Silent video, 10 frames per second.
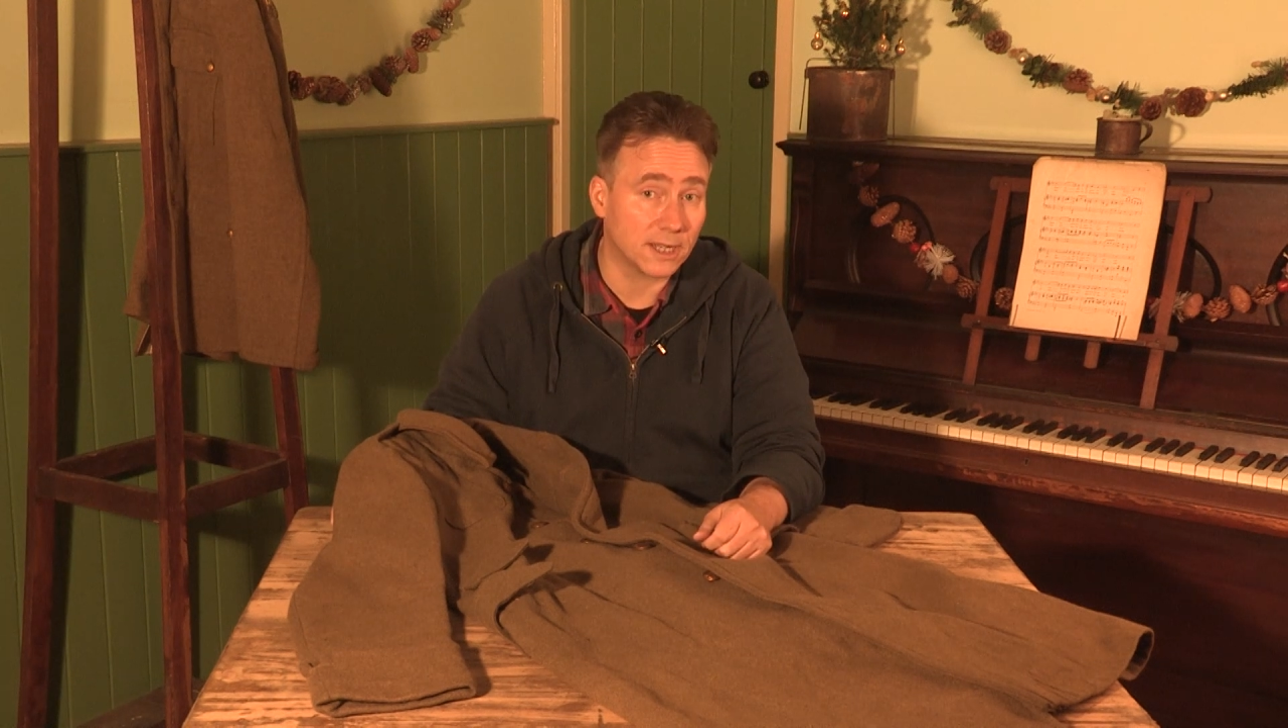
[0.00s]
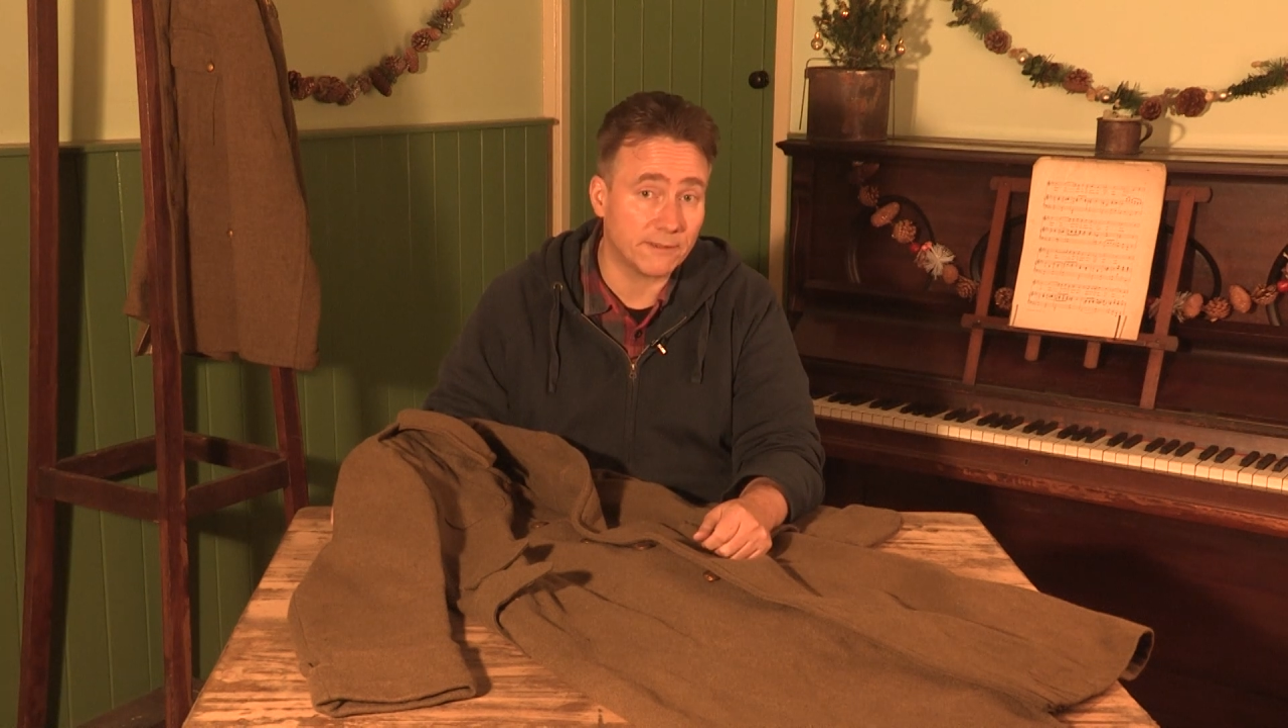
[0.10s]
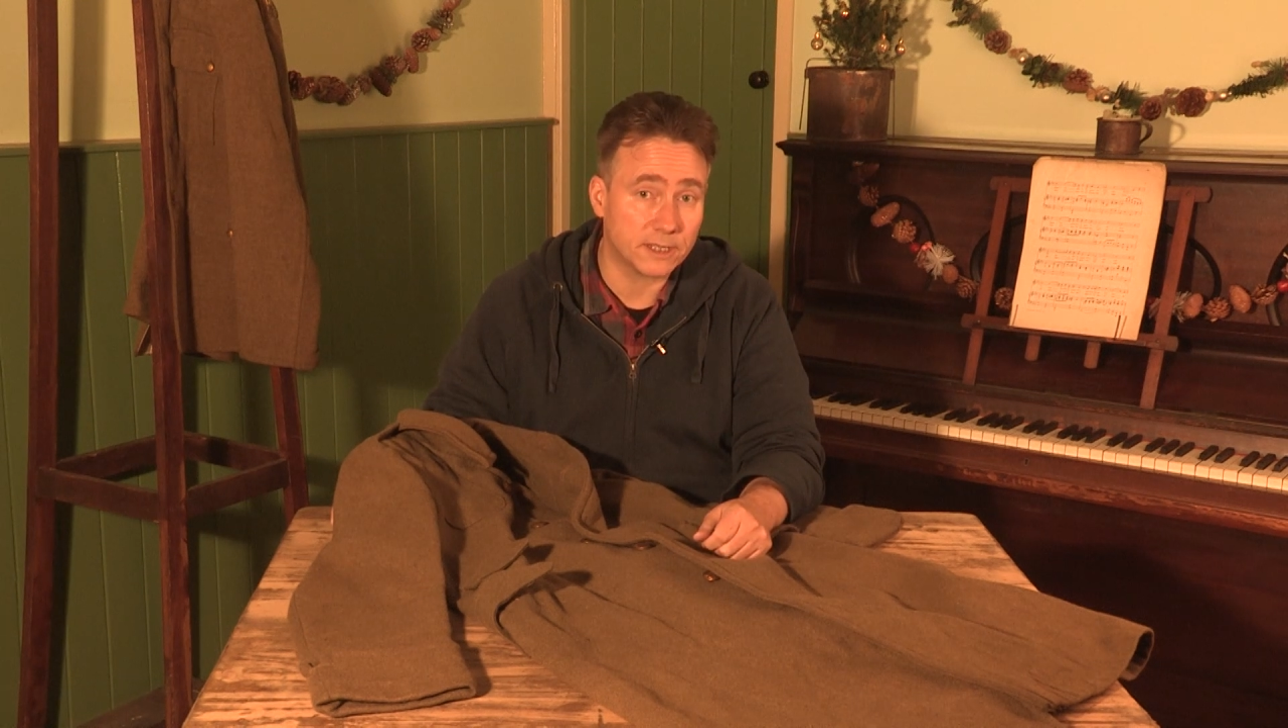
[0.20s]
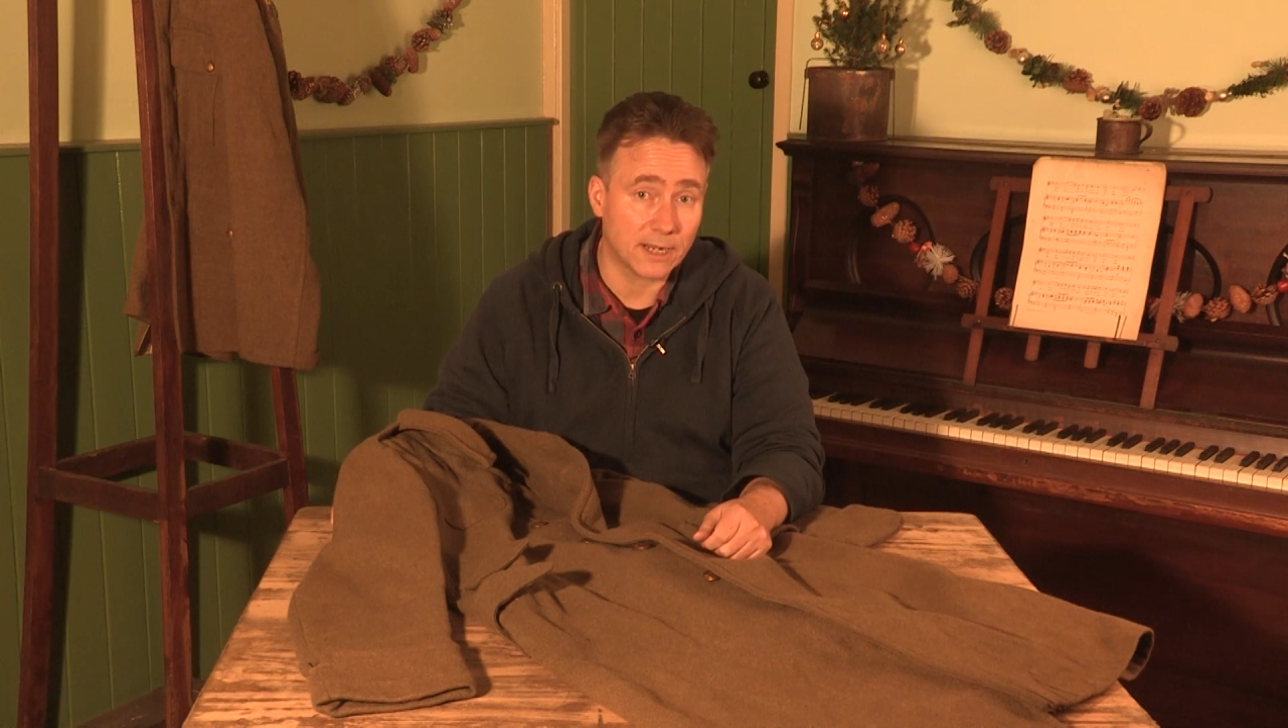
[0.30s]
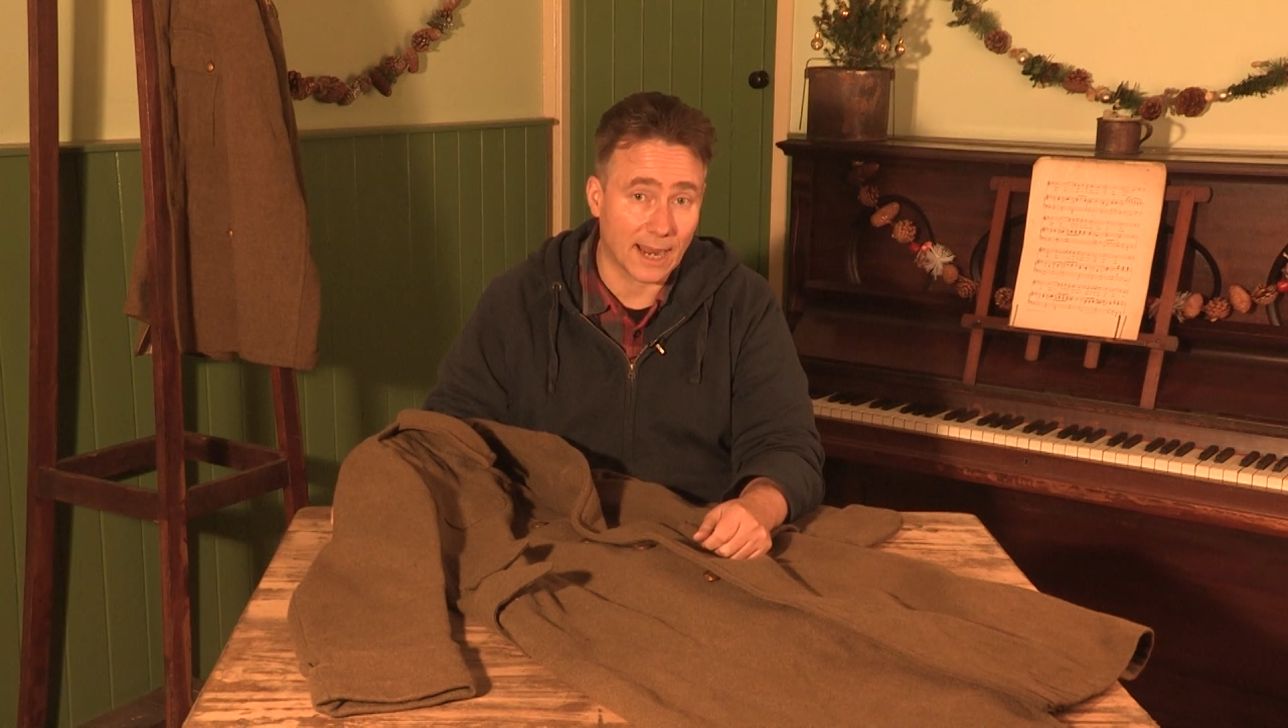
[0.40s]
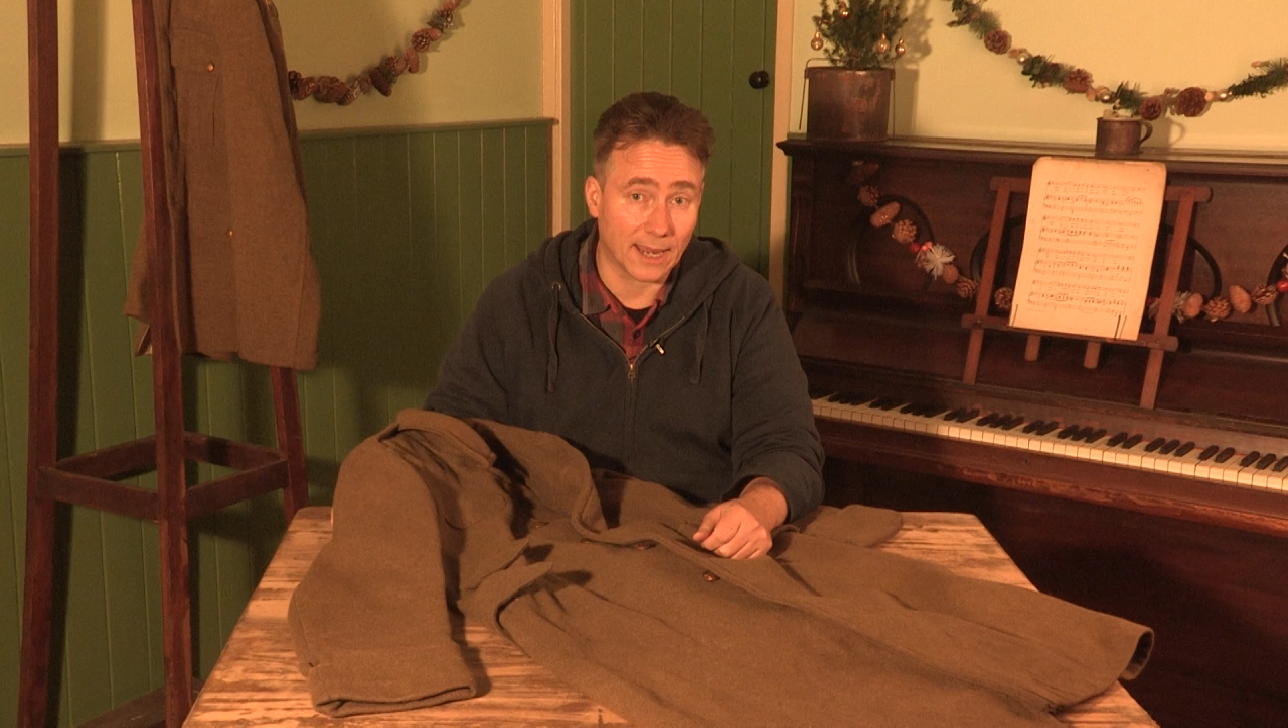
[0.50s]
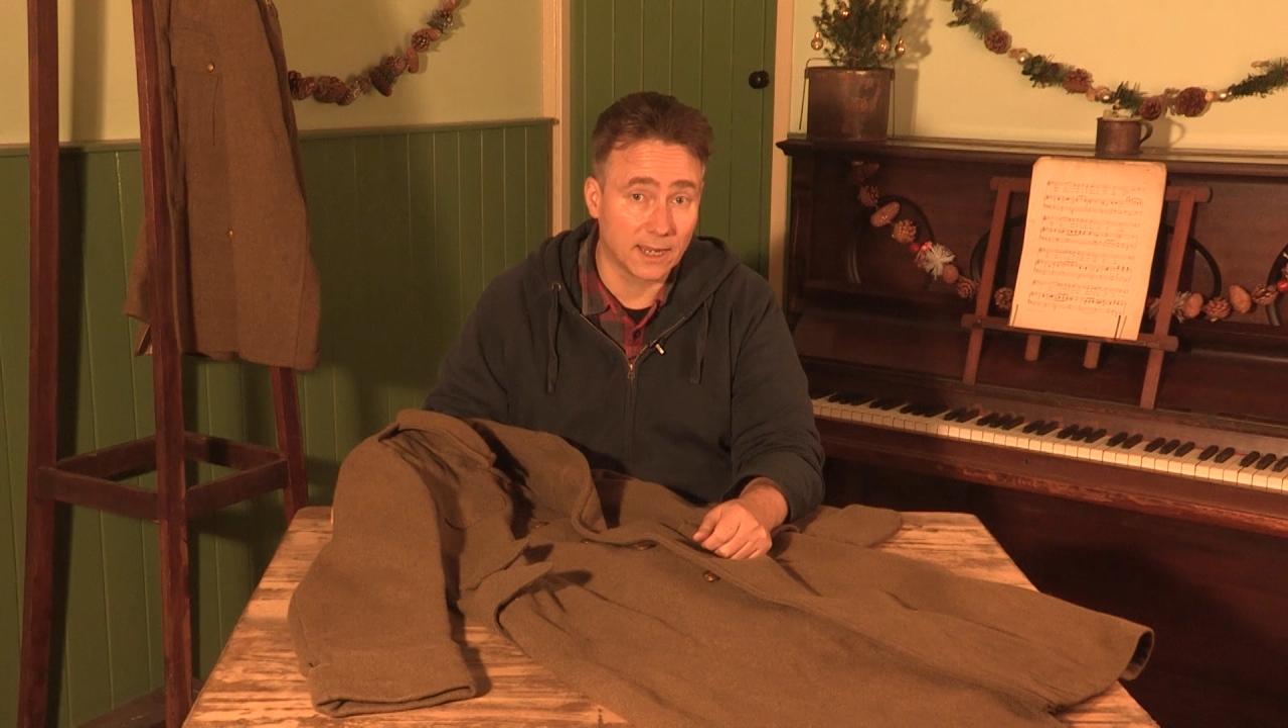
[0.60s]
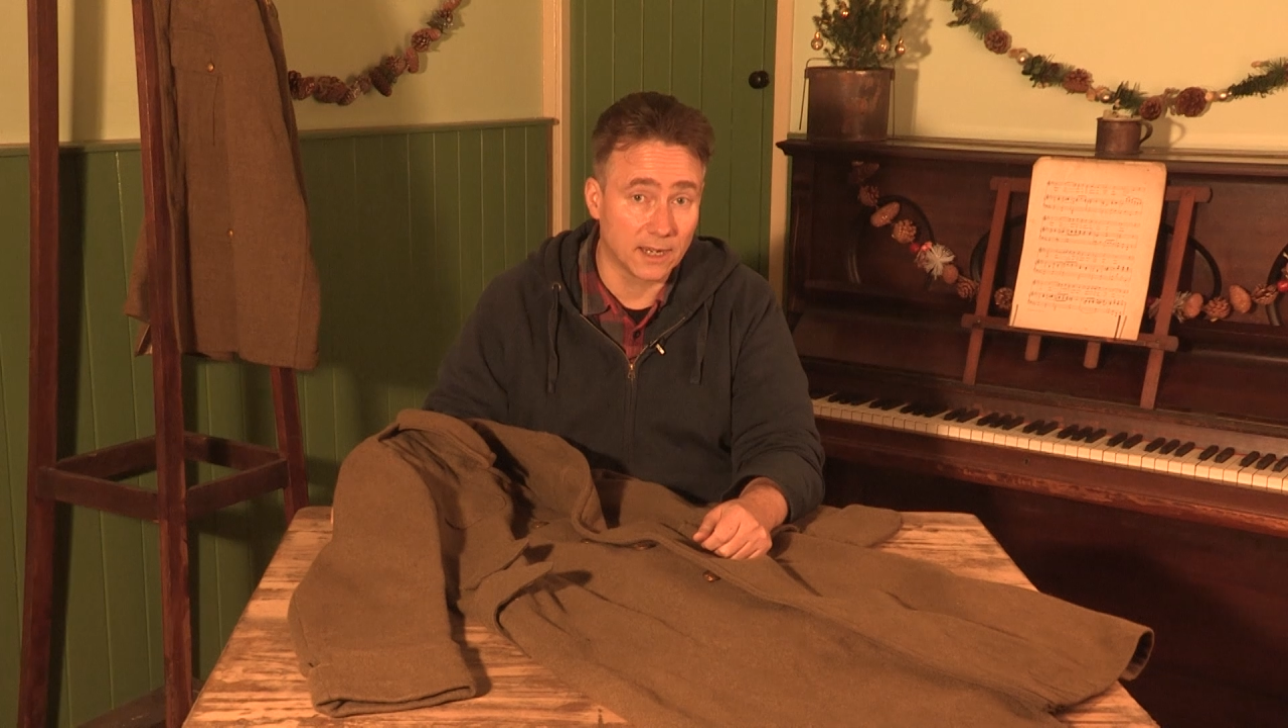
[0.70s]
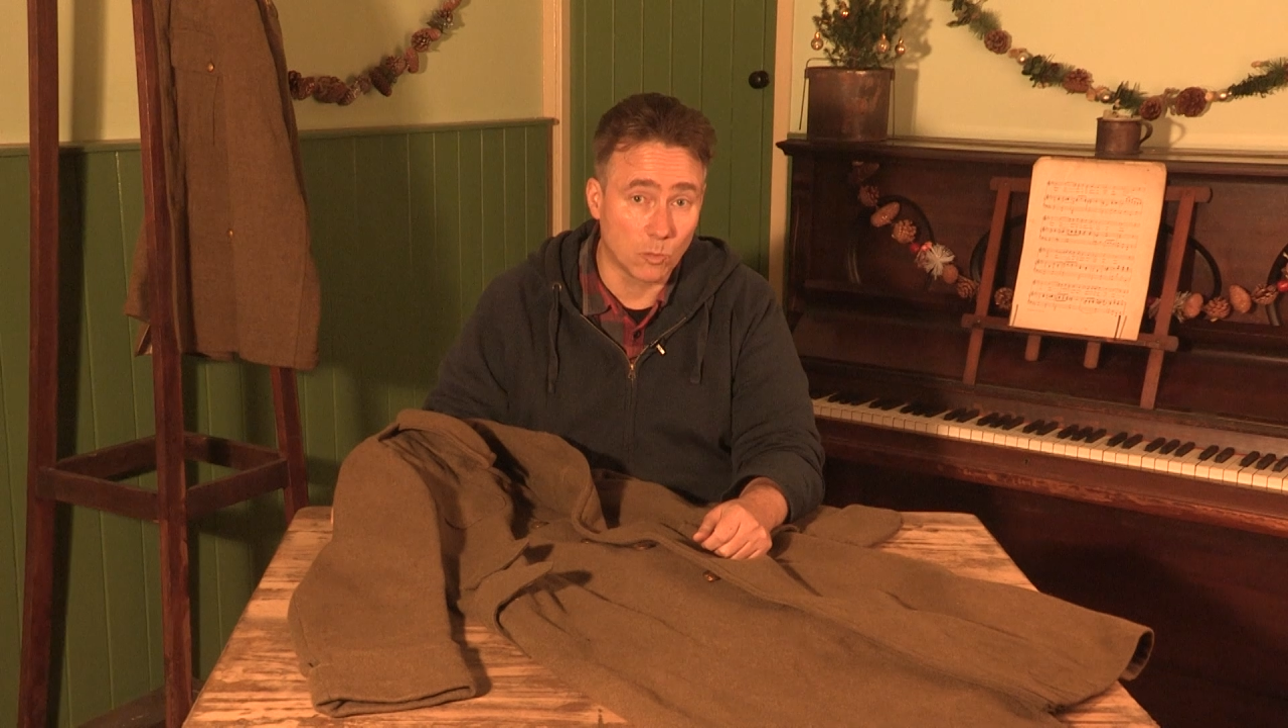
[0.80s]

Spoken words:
left it hanging in a